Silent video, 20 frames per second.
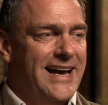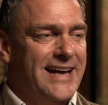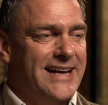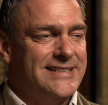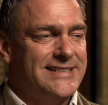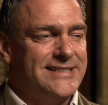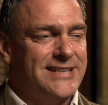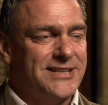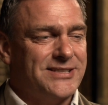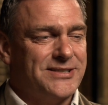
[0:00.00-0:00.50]

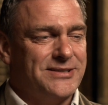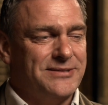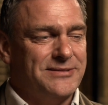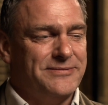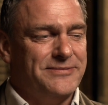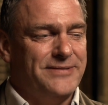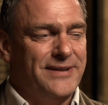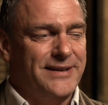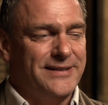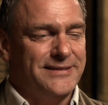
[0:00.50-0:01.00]
It's such good
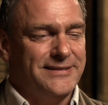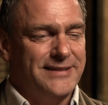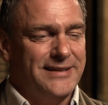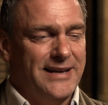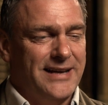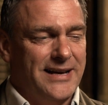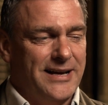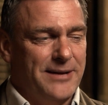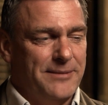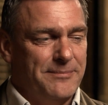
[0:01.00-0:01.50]
fun.
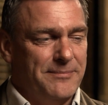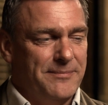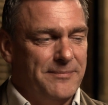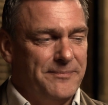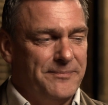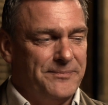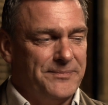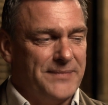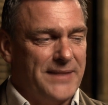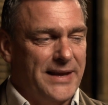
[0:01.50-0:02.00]
Um,
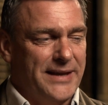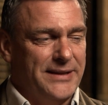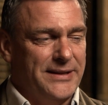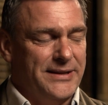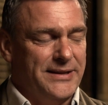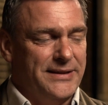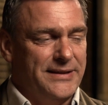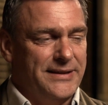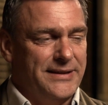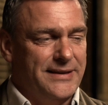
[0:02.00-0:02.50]

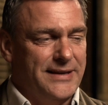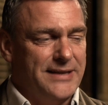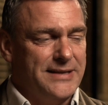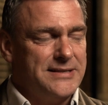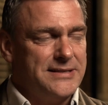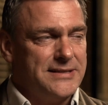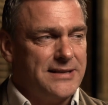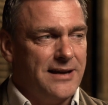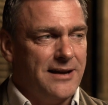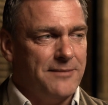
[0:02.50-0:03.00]
and
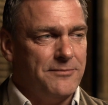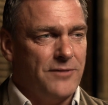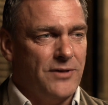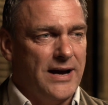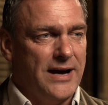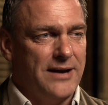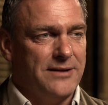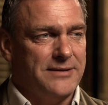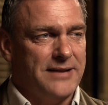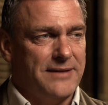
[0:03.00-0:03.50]
this time
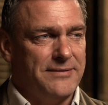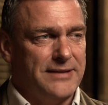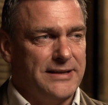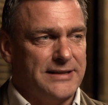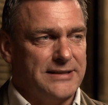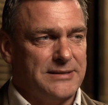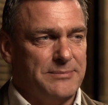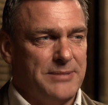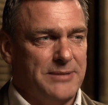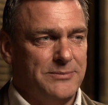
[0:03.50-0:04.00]
round,
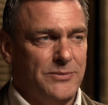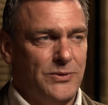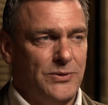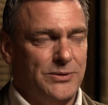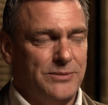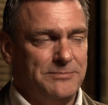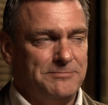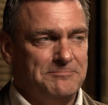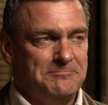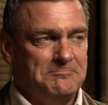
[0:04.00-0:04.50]
everything's a bit
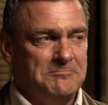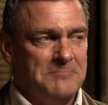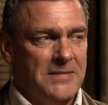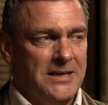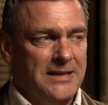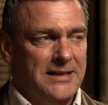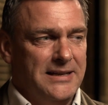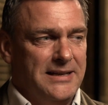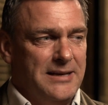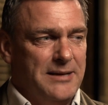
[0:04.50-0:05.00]
more,
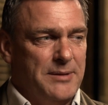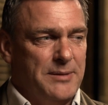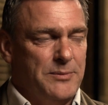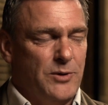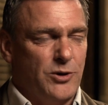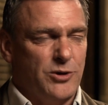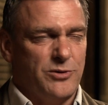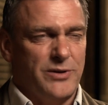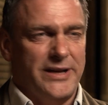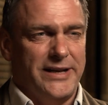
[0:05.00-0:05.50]
a bit
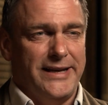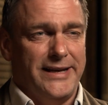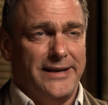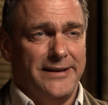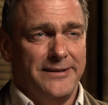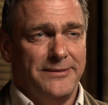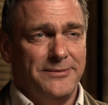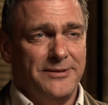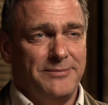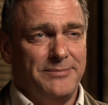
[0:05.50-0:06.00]
more
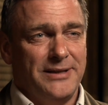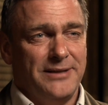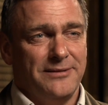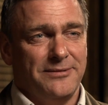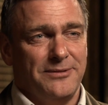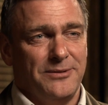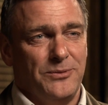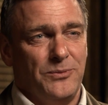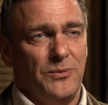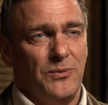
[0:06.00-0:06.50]
grittier. We've been
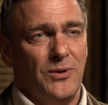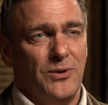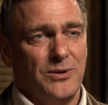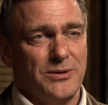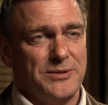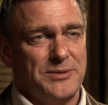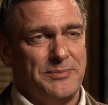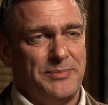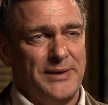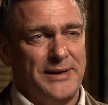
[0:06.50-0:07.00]
through the
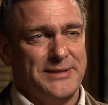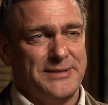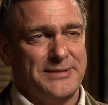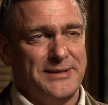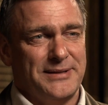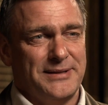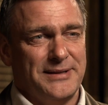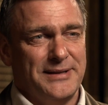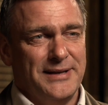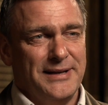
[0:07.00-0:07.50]
wars a bit, so
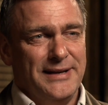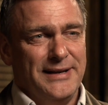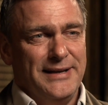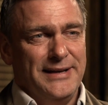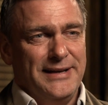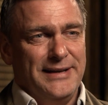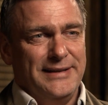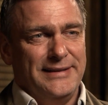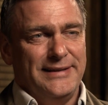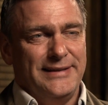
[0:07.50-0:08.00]
the
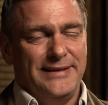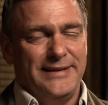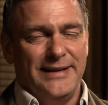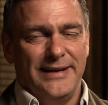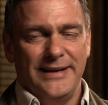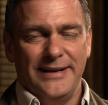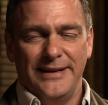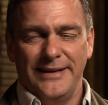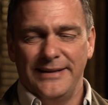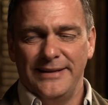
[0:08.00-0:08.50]
the
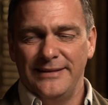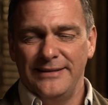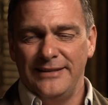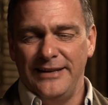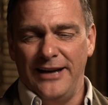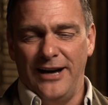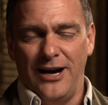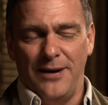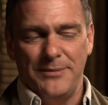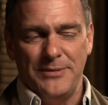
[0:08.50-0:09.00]
uh,
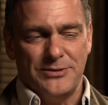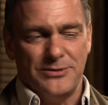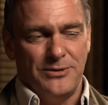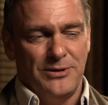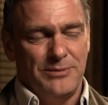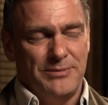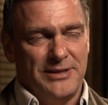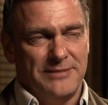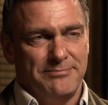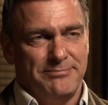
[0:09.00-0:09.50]
the armor's
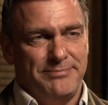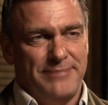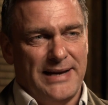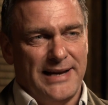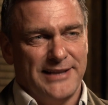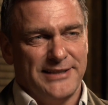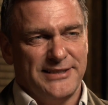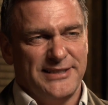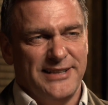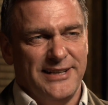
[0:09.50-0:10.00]
all a bit
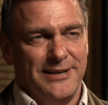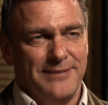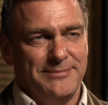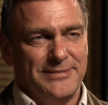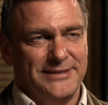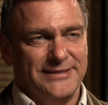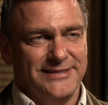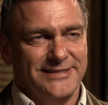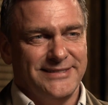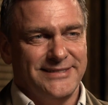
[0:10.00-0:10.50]
bashed up
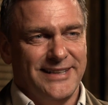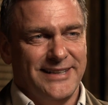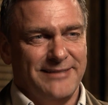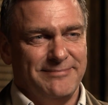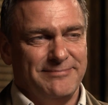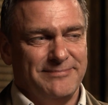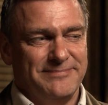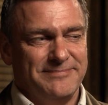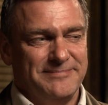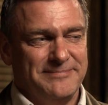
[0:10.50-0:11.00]
and
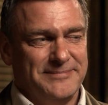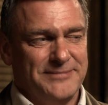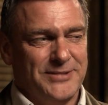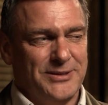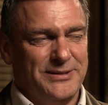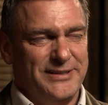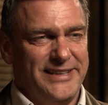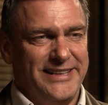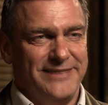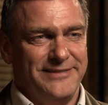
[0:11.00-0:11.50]
um,
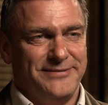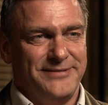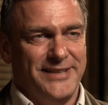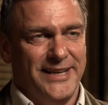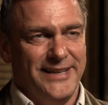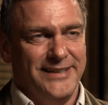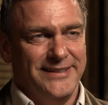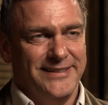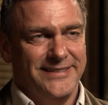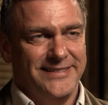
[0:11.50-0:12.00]
sort of lived
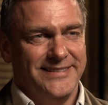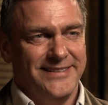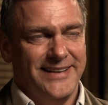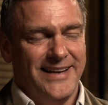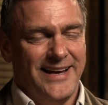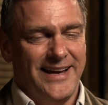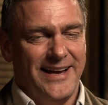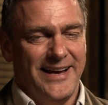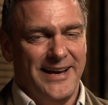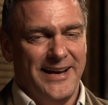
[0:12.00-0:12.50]
in.
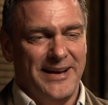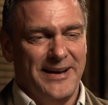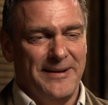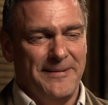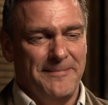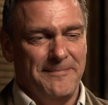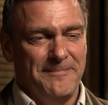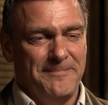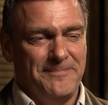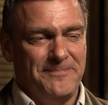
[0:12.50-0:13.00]

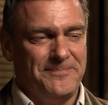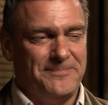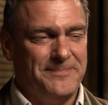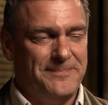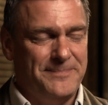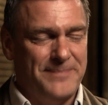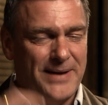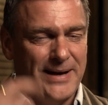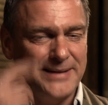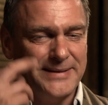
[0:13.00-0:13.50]
Um,
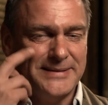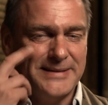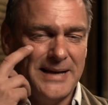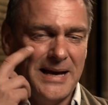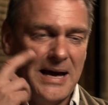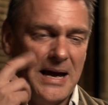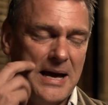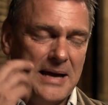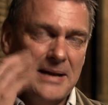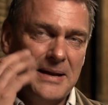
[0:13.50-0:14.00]
but
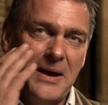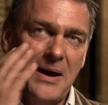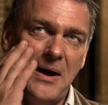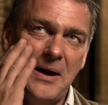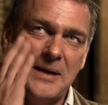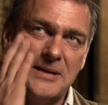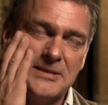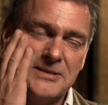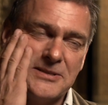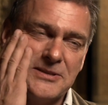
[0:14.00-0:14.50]
uh, no,
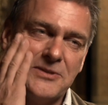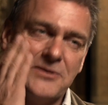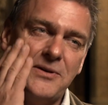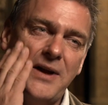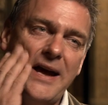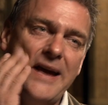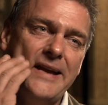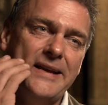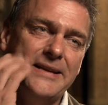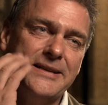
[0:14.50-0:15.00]
it's
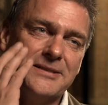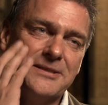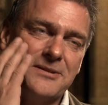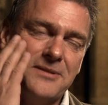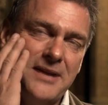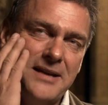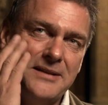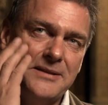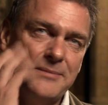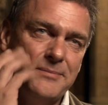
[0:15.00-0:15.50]
great. It's
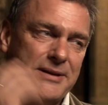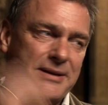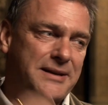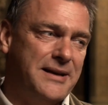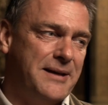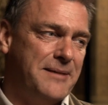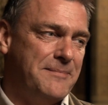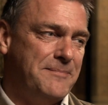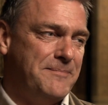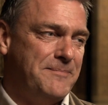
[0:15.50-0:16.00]
great to be
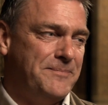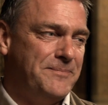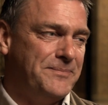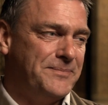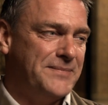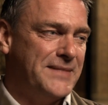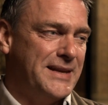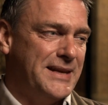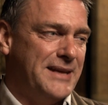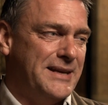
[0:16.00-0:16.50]
um,
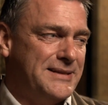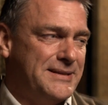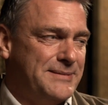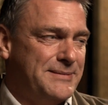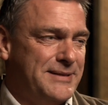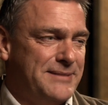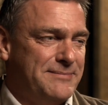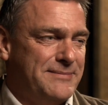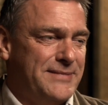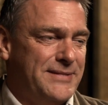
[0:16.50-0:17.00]
uh, to
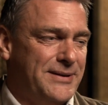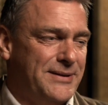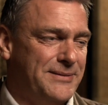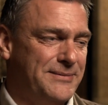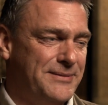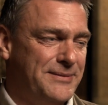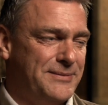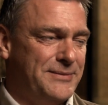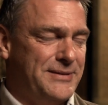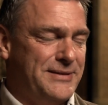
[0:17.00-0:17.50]
be you know
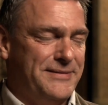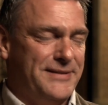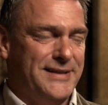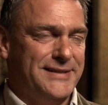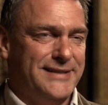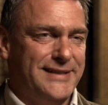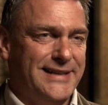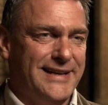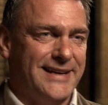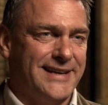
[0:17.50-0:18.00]

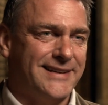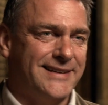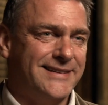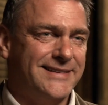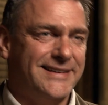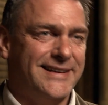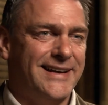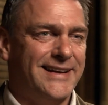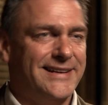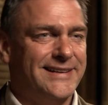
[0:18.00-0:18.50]
revisiting
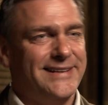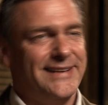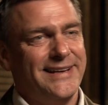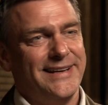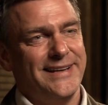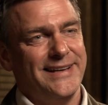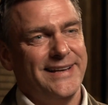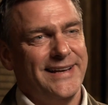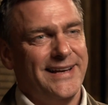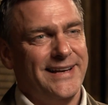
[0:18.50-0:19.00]
and
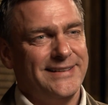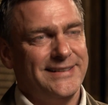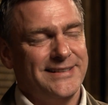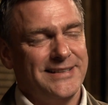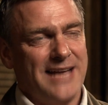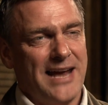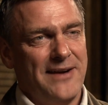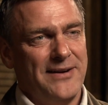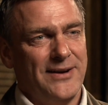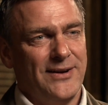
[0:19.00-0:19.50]
uh, and
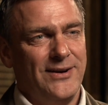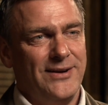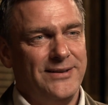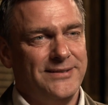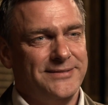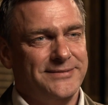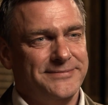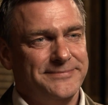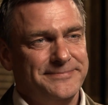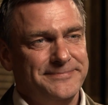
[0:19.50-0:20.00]
carrying
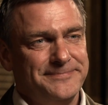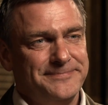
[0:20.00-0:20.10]
on.